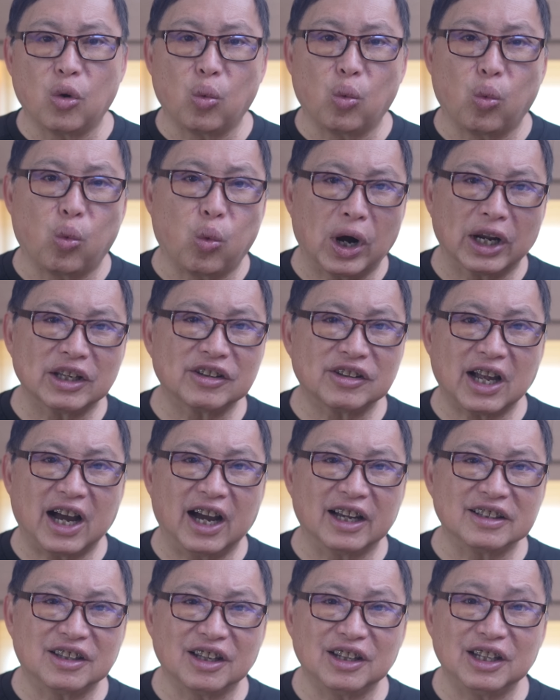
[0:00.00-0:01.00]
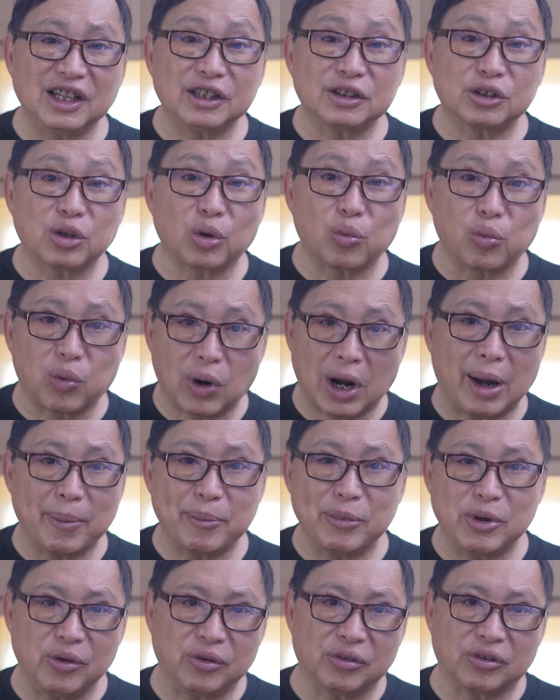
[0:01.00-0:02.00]
Once I delete the
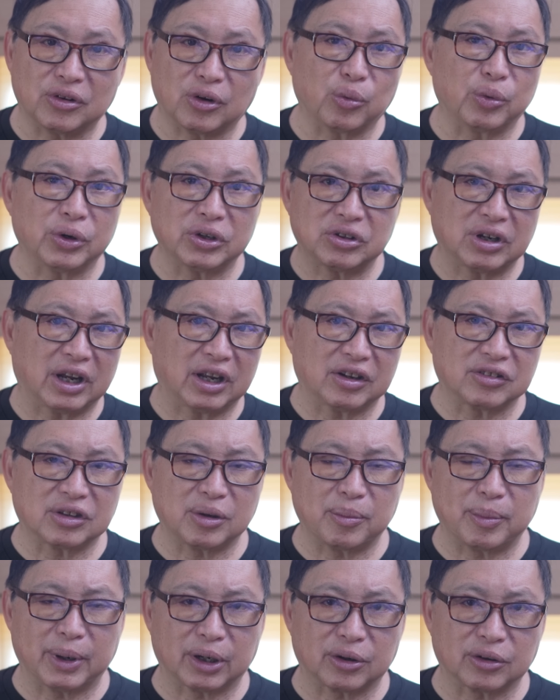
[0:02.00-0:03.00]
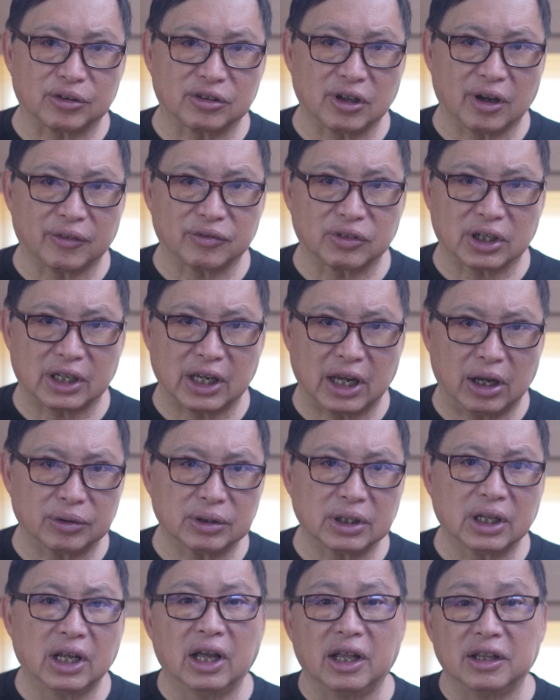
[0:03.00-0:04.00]
Rob user, which has the Microsoft
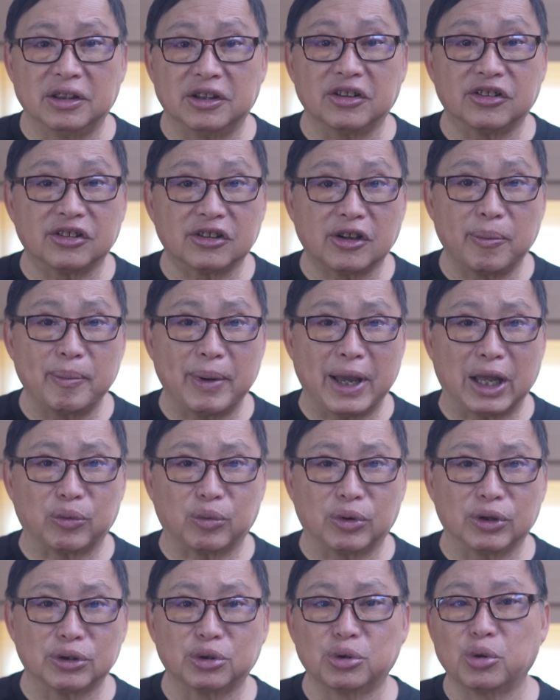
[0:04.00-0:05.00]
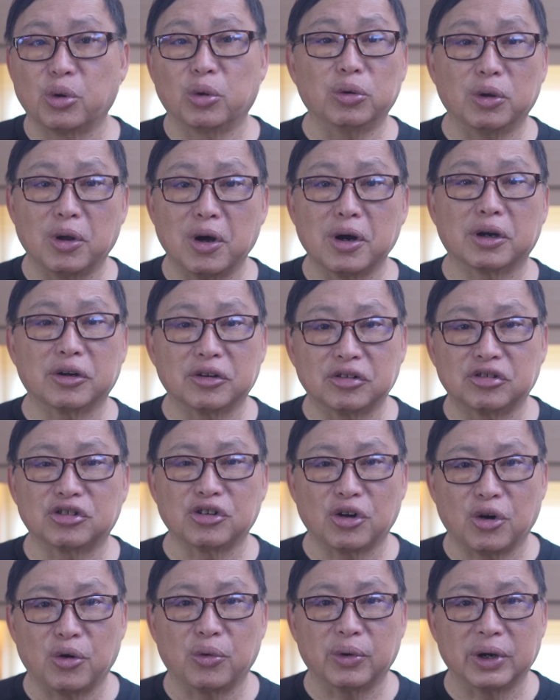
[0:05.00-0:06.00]
account, this command will no longer
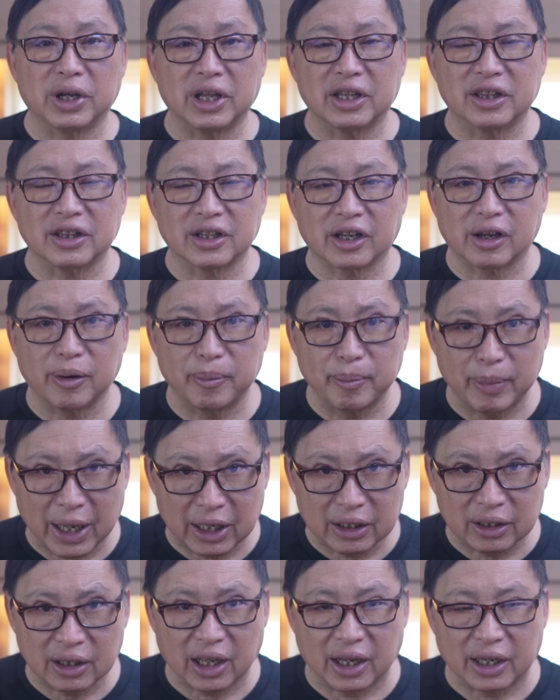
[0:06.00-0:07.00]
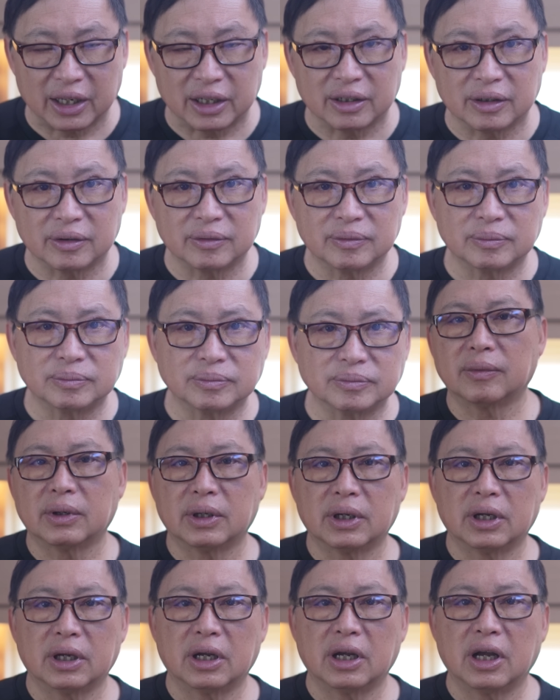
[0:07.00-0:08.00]
show in the command line.
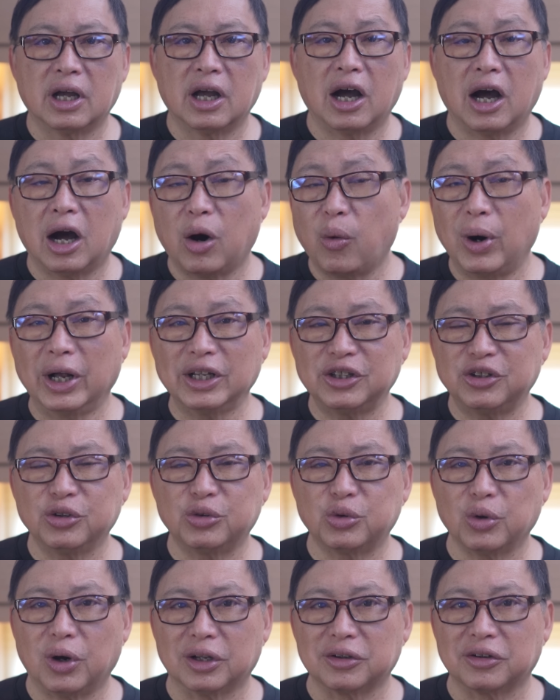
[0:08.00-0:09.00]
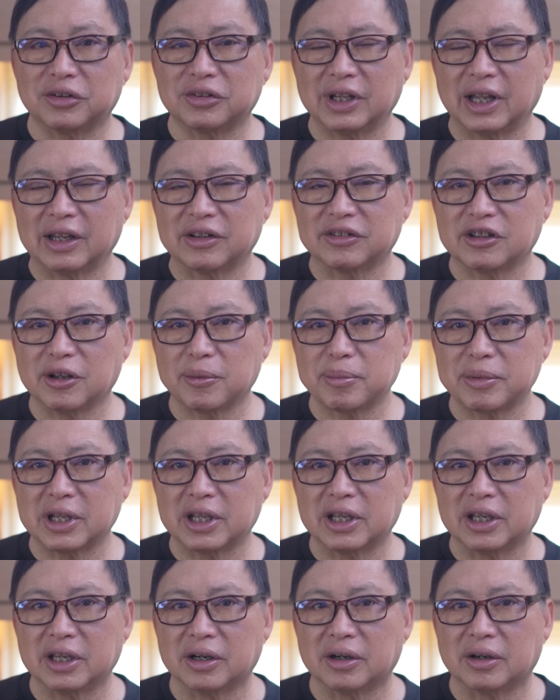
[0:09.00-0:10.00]
I want you to understand
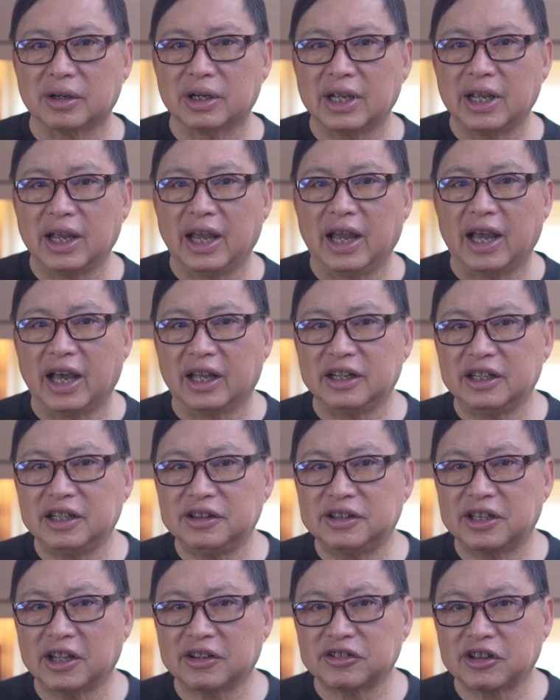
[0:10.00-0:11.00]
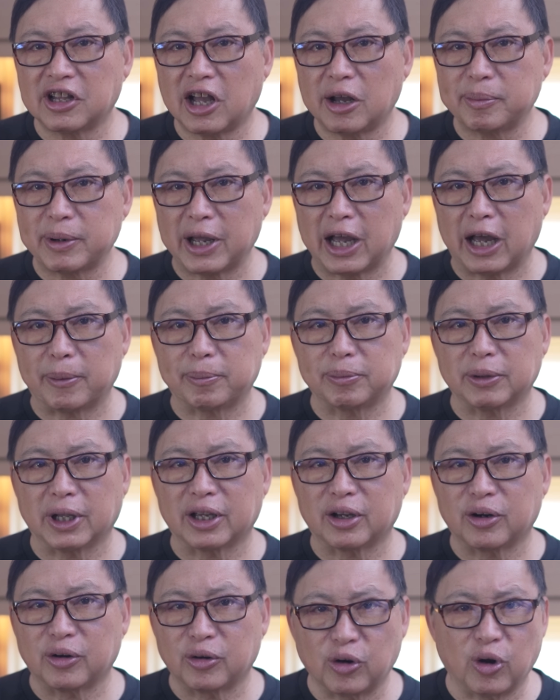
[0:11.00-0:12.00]
something here. Any desktop app
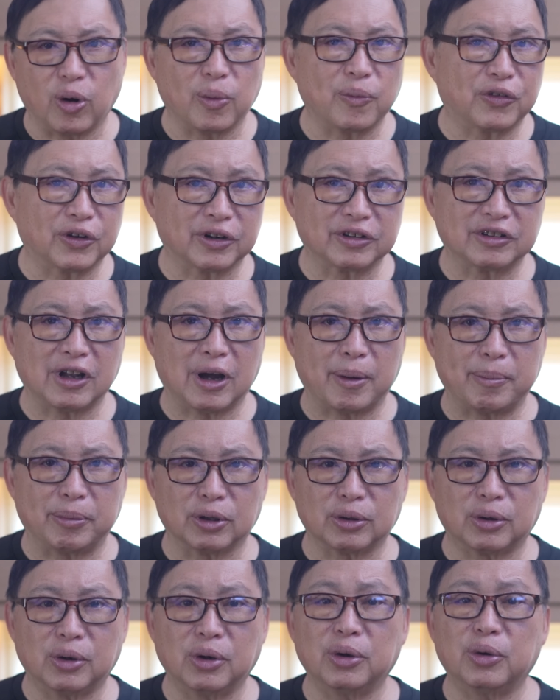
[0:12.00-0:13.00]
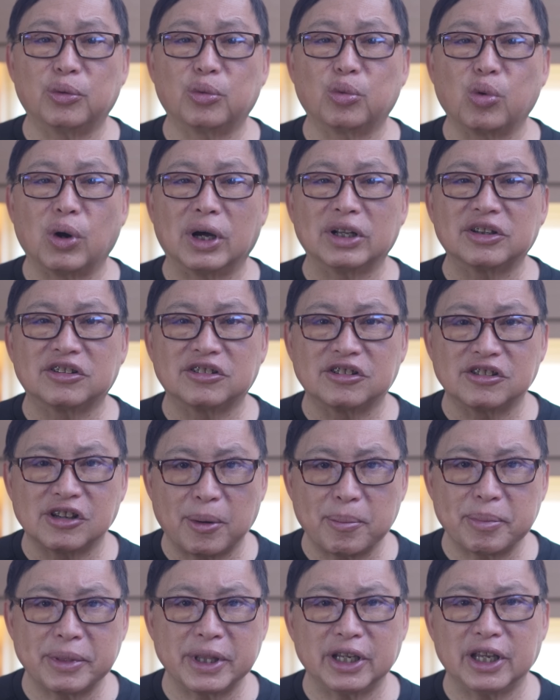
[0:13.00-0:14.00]
like Chrome, for example, could run
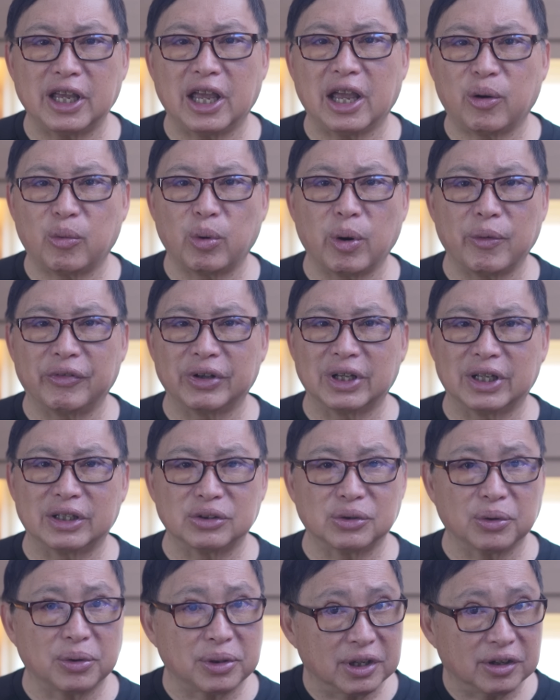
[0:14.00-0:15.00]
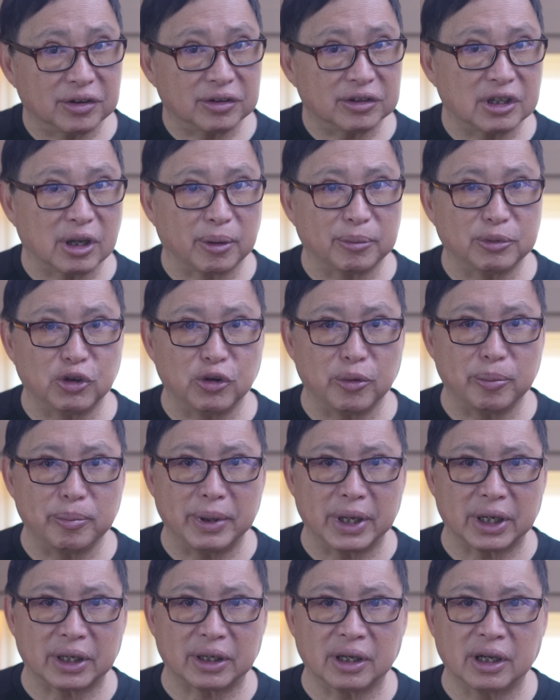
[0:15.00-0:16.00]
something equivalent to this
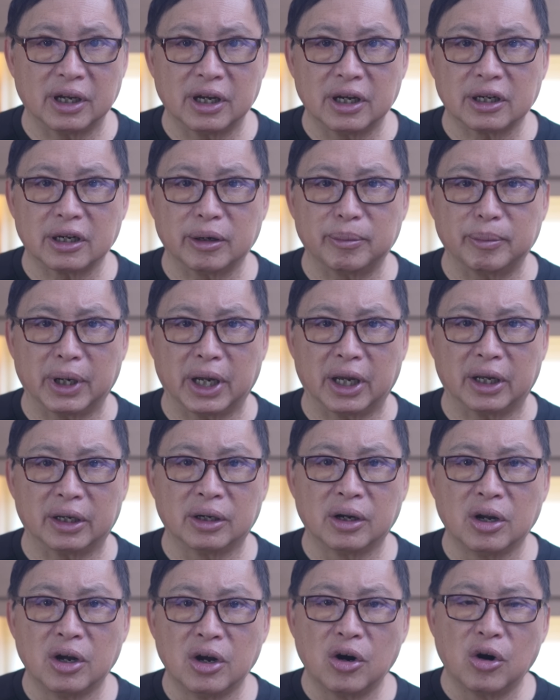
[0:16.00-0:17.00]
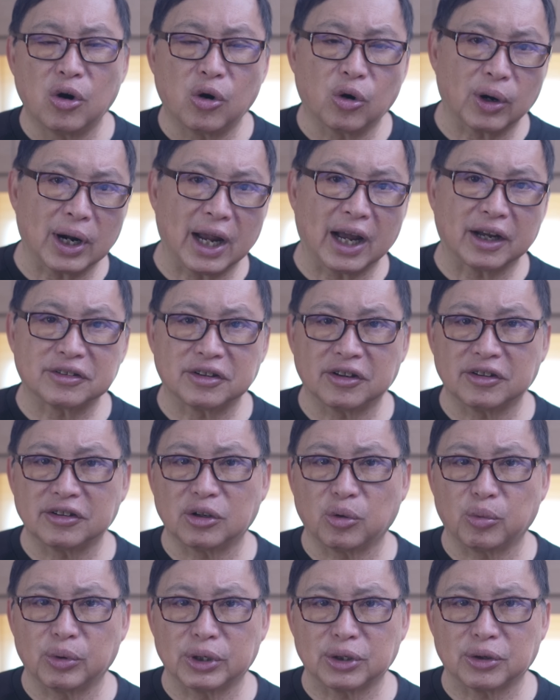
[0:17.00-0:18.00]
wmic command or access
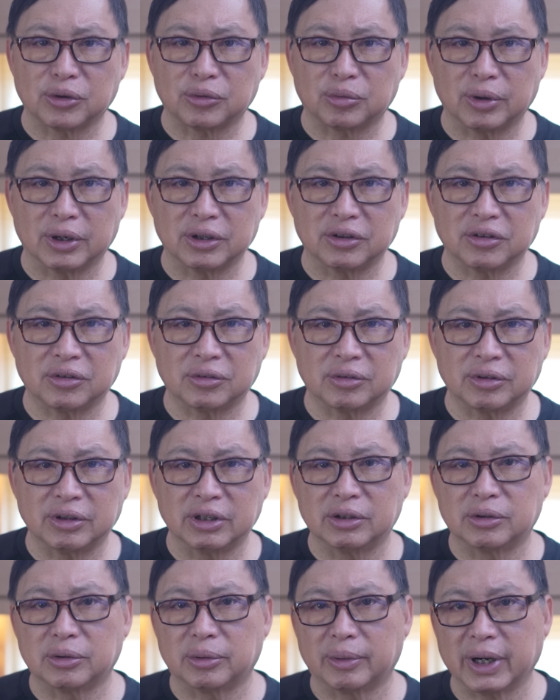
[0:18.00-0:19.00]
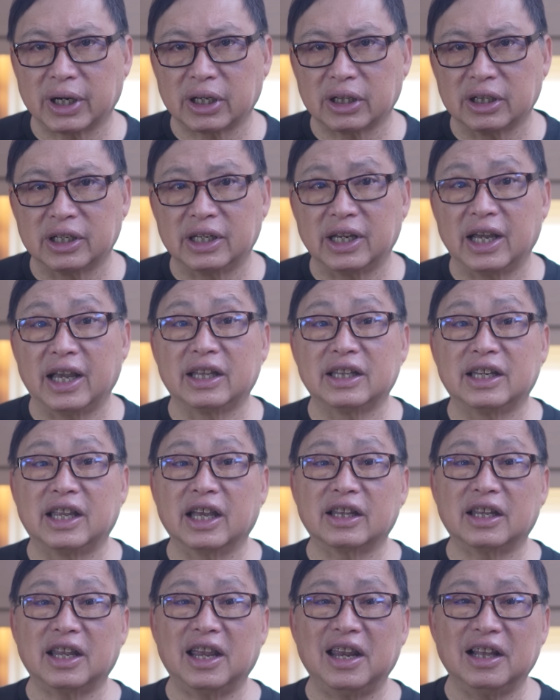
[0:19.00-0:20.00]
the Windows registry directly and
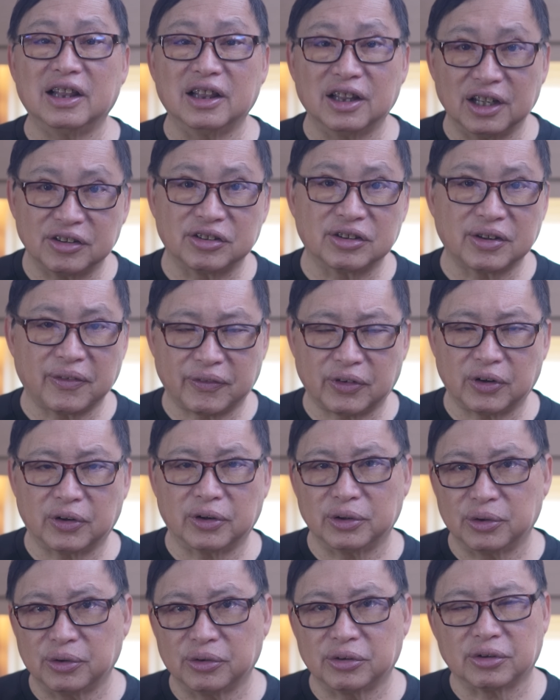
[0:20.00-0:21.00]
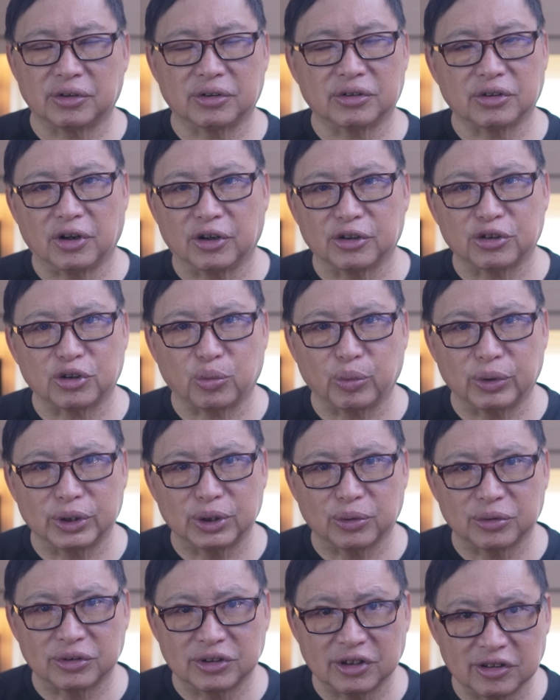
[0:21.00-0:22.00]
get a list of current users on your
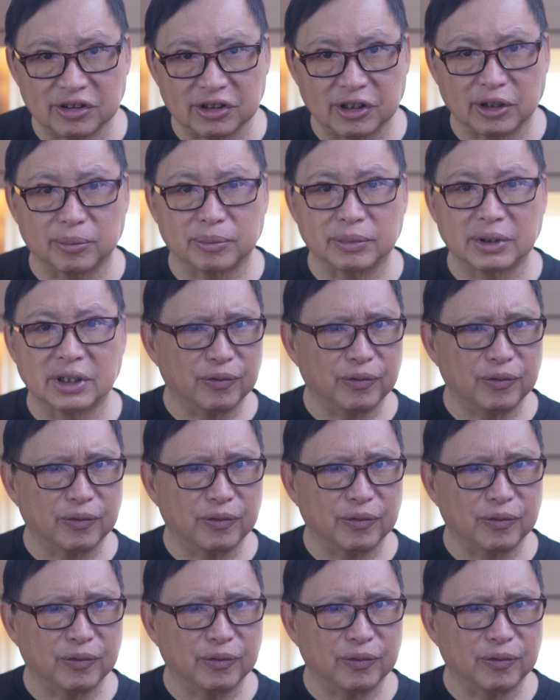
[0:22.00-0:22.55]
Windows system,